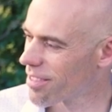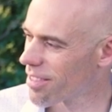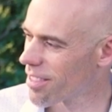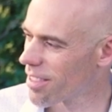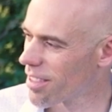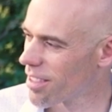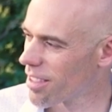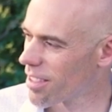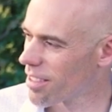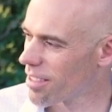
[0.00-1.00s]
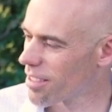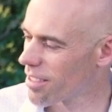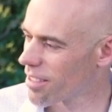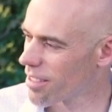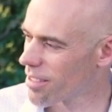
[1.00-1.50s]

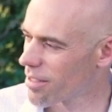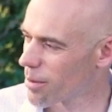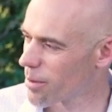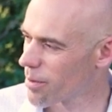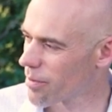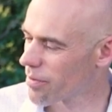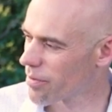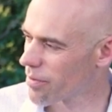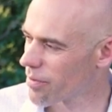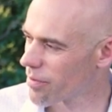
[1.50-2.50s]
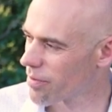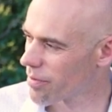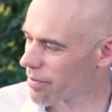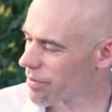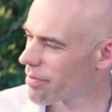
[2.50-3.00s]

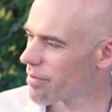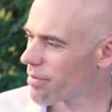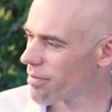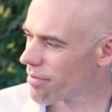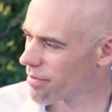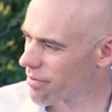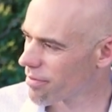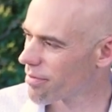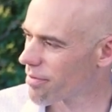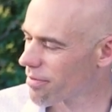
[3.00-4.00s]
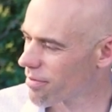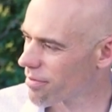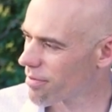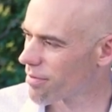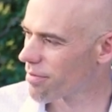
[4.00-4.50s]

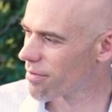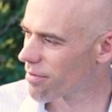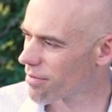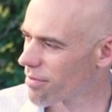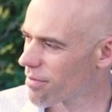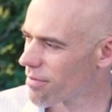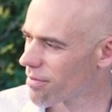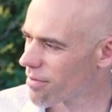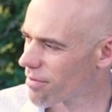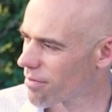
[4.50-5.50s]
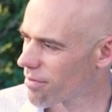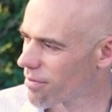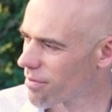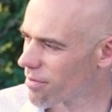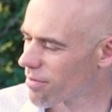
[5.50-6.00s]

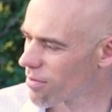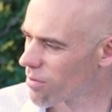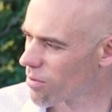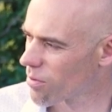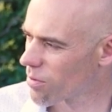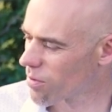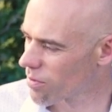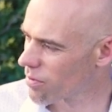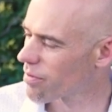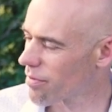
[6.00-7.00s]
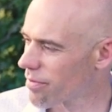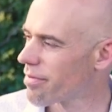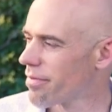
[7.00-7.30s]
(not speaking)